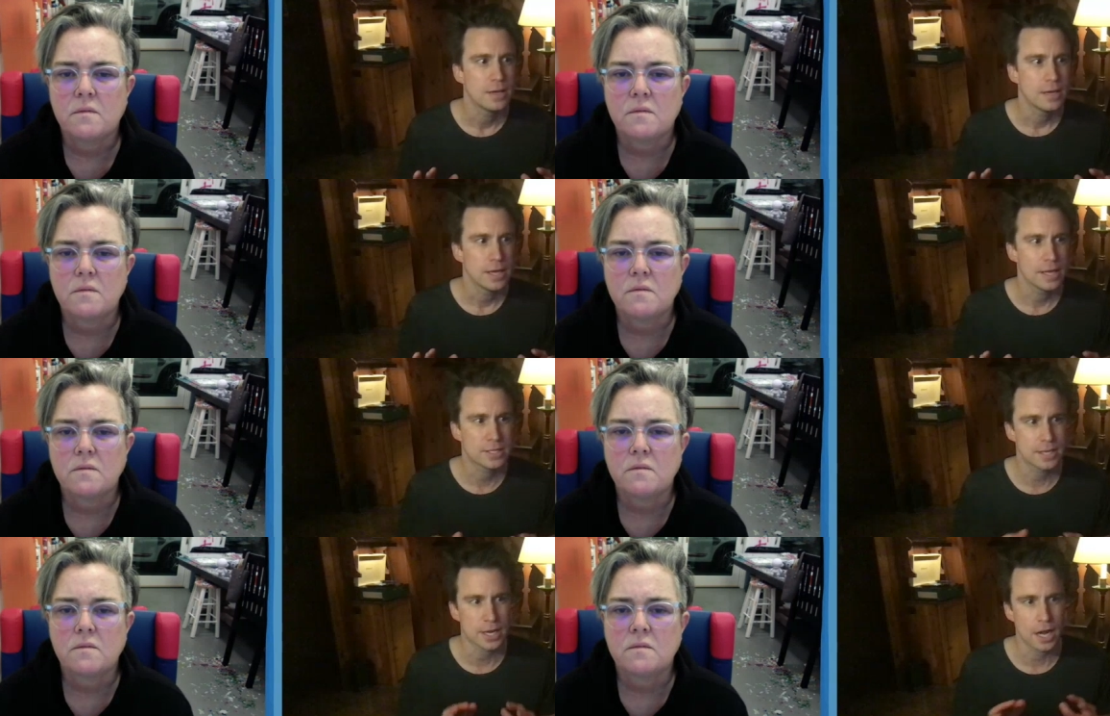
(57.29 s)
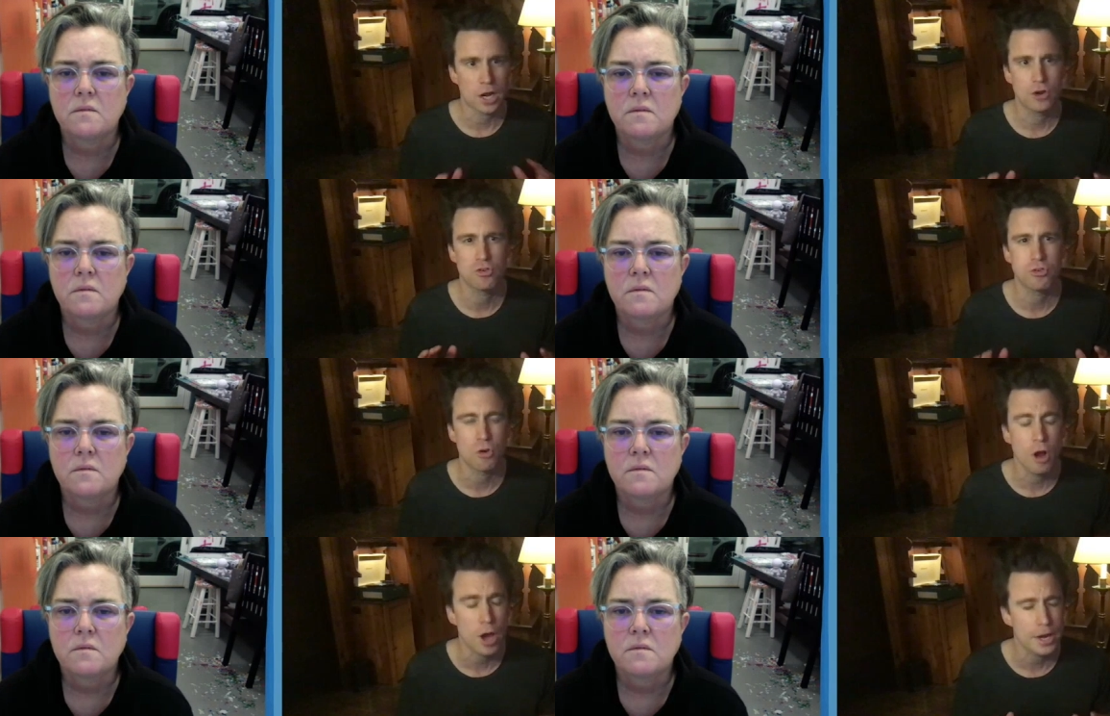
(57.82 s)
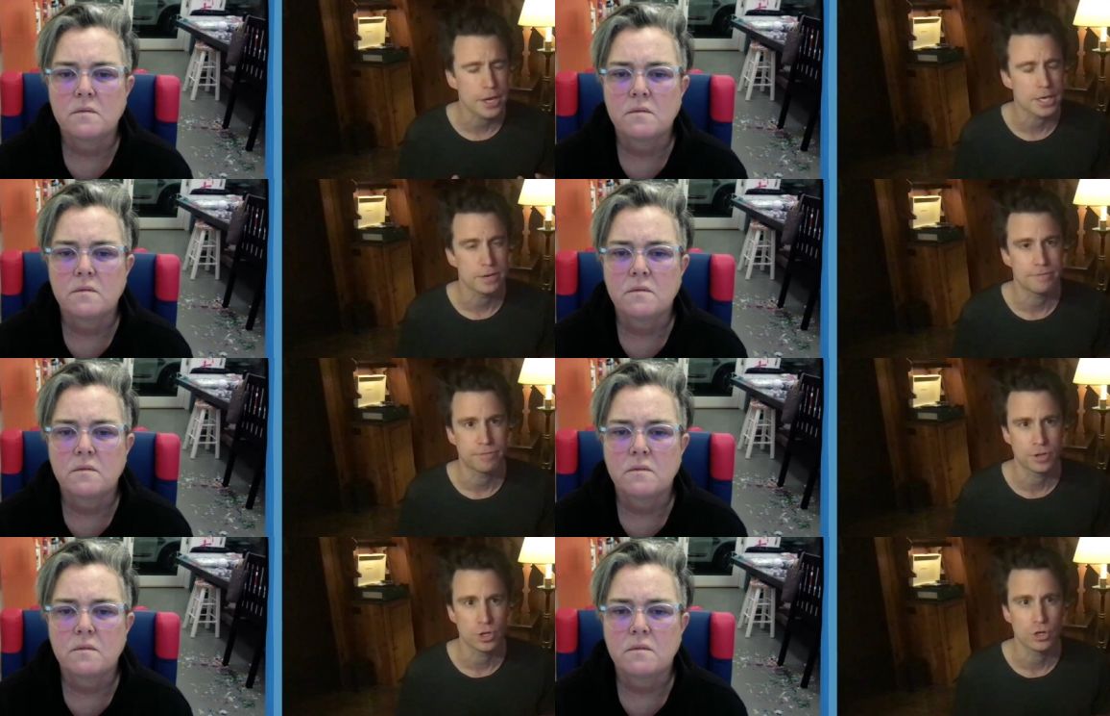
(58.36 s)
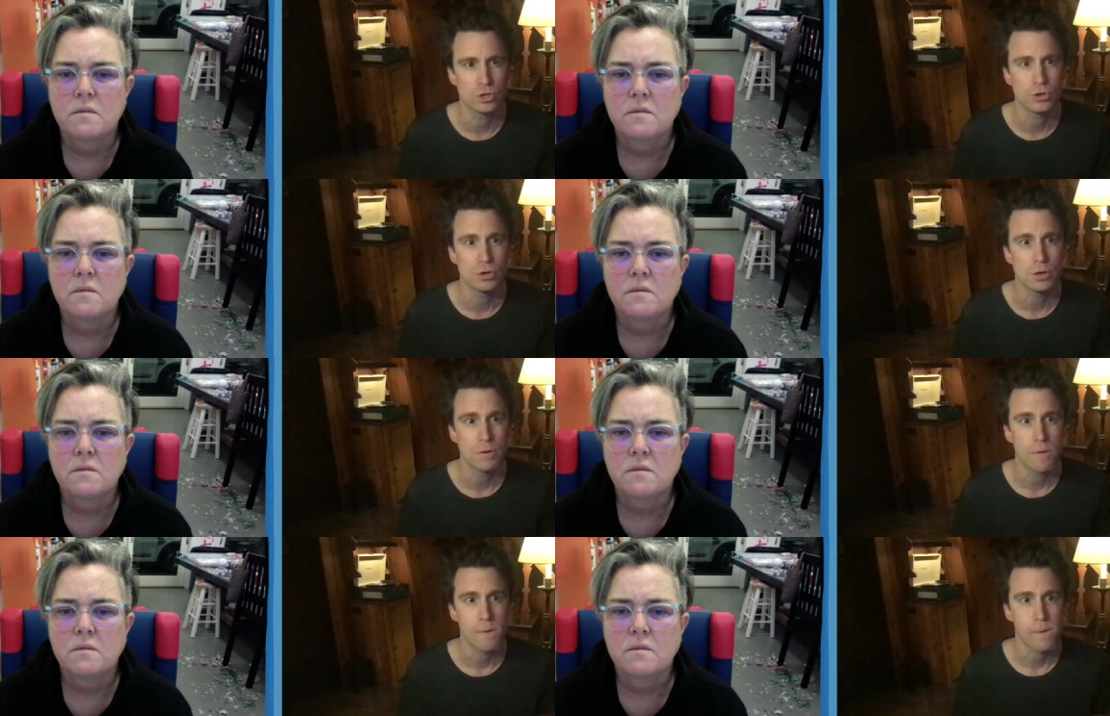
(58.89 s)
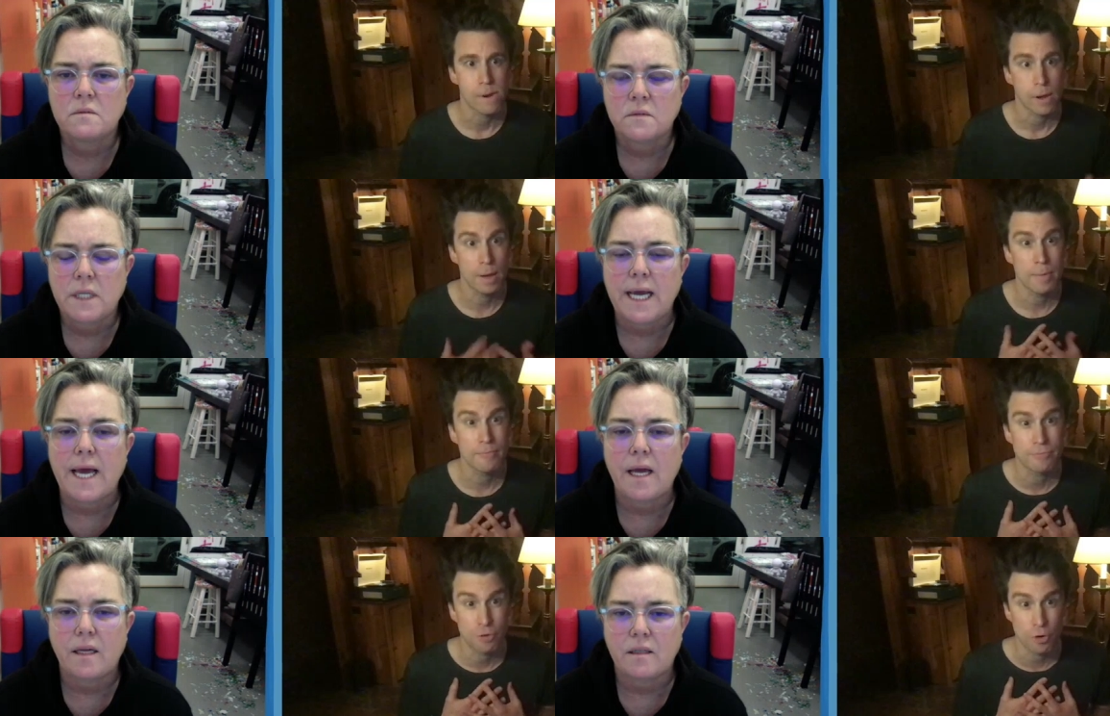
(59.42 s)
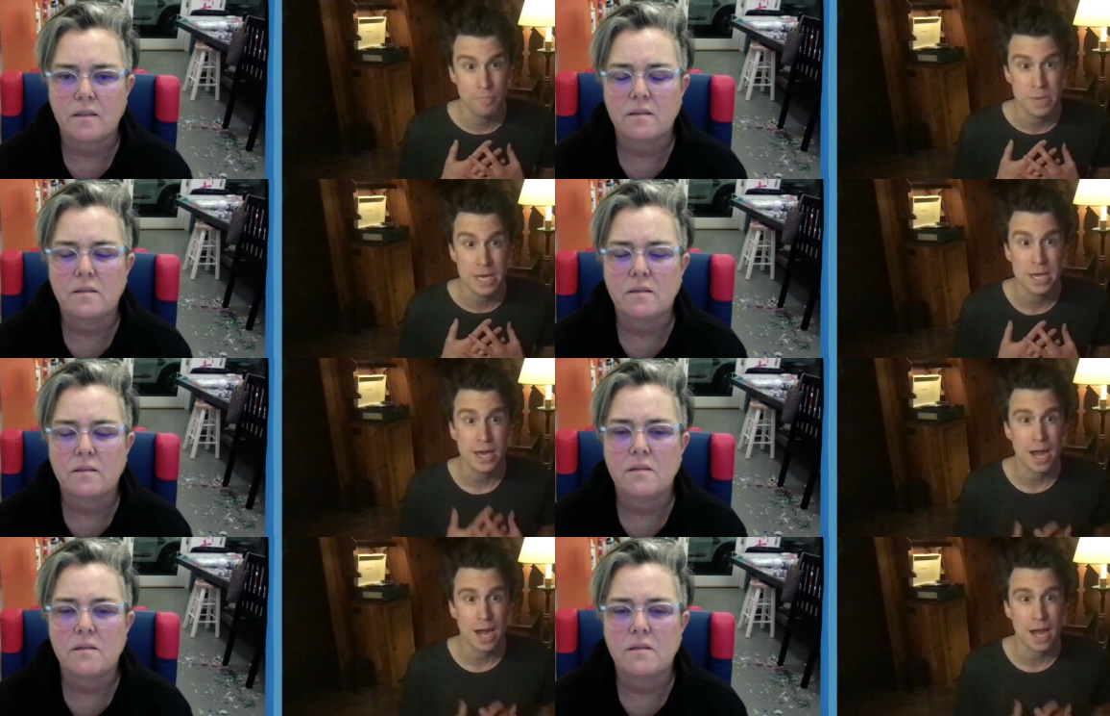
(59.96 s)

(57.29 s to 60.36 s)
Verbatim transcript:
Speaker 1: It's like a cruddy flu. And yeah. for me, and